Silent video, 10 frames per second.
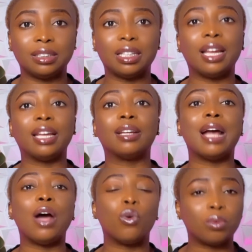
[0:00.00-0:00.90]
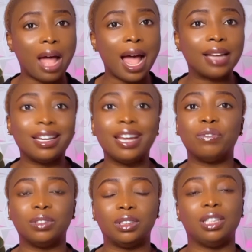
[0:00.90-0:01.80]
Like I'll add
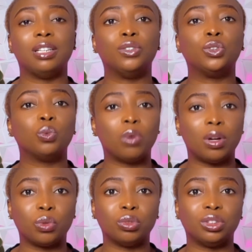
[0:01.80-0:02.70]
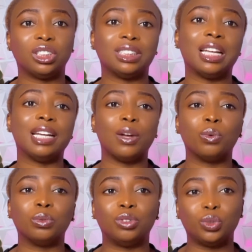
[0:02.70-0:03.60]
everything into one Google Sheet and I'll
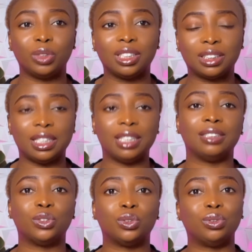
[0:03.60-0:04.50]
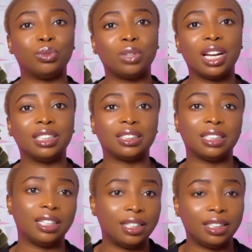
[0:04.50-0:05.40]
send it to you guys
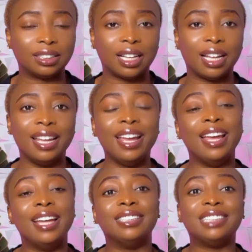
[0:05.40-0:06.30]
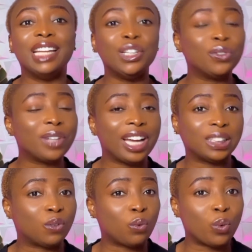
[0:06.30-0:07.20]
later. Thank you guys
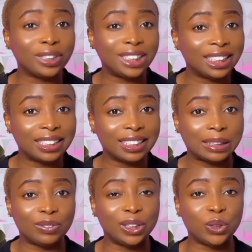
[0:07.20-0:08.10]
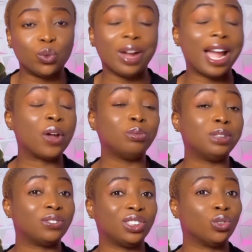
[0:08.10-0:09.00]
for watching this video. I hope this
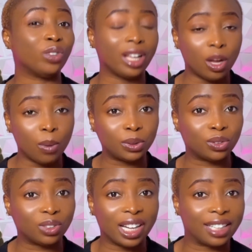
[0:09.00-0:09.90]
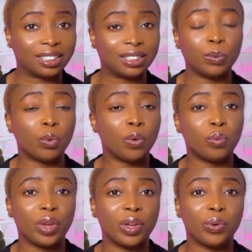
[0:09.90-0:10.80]
video helps you guys in one
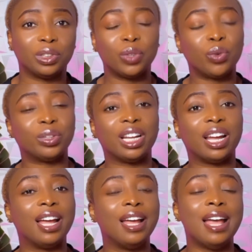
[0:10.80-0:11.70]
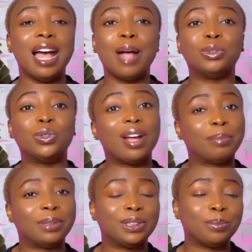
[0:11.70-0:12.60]
way or the other. I'm so happy
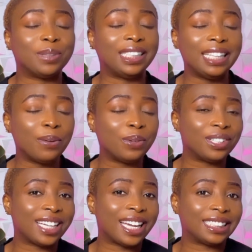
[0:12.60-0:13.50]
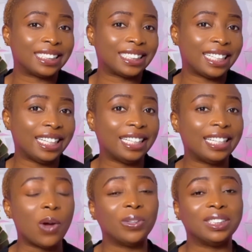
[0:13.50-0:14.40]
to be here with you guys again.
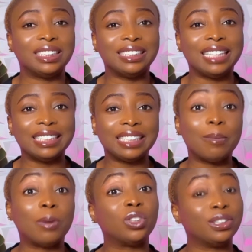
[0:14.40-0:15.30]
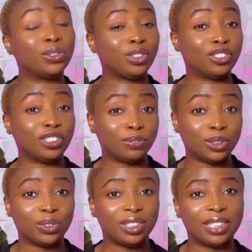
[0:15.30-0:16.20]
Until next time, I'll try to do another video
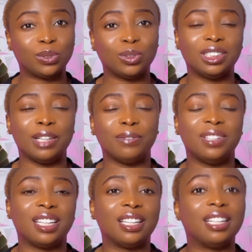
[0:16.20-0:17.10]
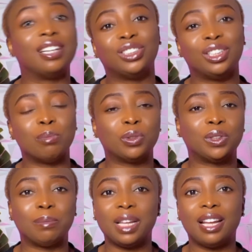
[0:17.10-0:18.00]
next week definitely and share more
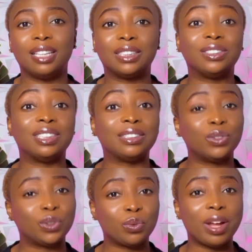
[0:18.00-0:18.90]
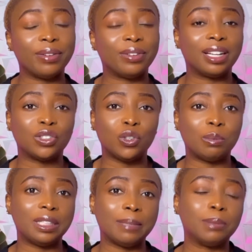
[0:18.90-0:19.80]
supplies, because there's also another topic
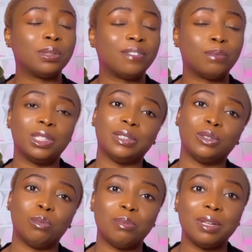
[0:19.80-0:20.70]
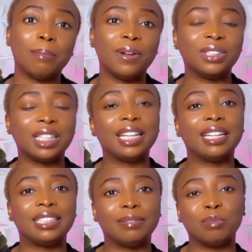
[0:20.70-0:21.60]
that people have been disturbing me about, and I'm
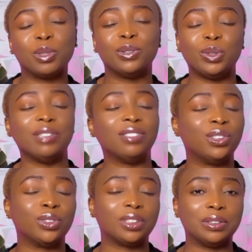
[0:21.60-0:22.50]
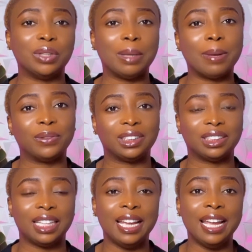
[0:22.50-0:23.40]
gonna do a video soon about it.
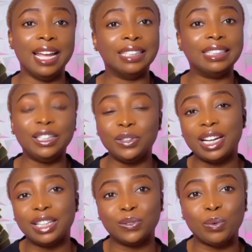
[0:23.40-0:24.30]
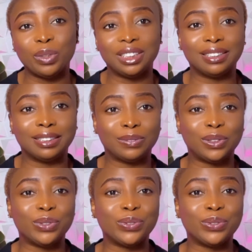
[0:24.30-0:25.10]
Thank you guys for watching this video.